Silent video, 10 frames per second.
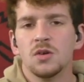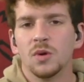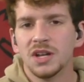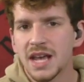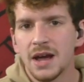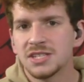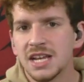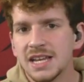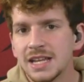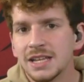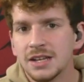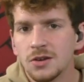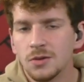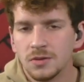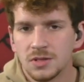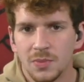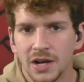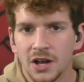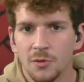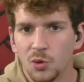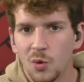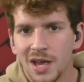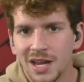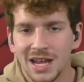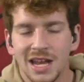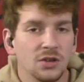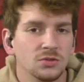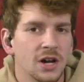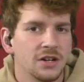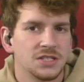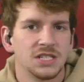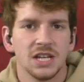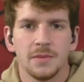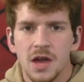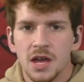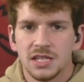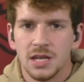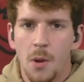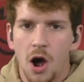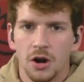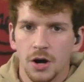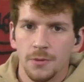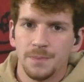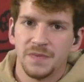what does Iowa State need to do to bring home the win in Hilton Coliseum tomorrow?